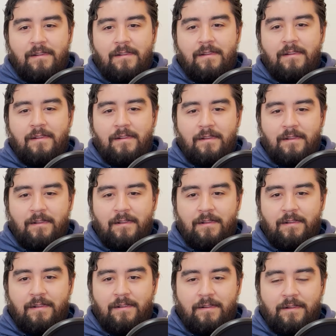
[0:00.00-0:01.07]

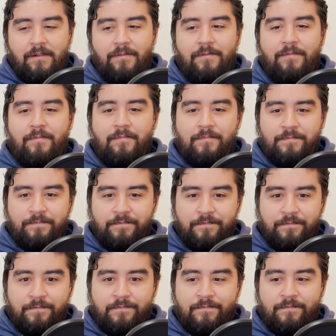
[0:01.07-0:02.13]

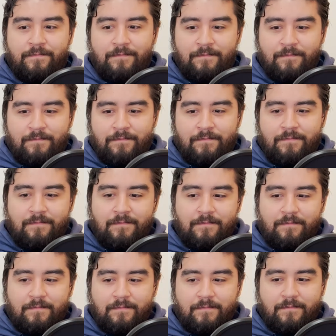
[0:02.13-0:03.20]

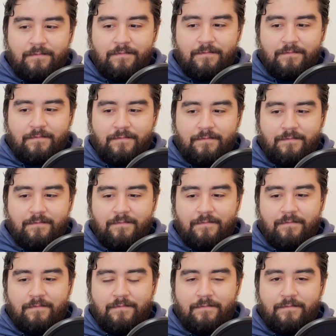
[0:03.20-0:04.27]

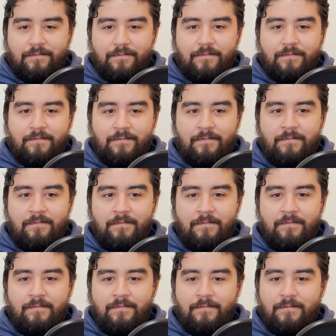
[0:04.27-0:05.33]

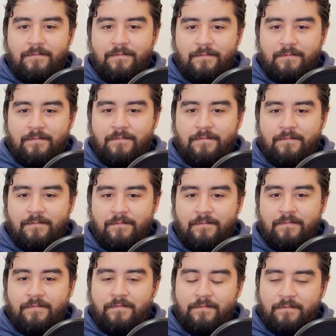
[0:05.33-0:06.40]

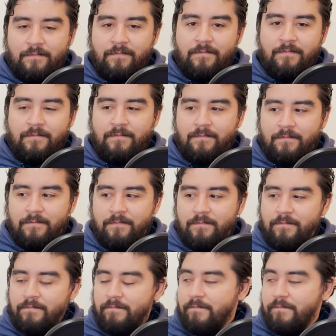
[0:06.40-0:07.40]
[no speech]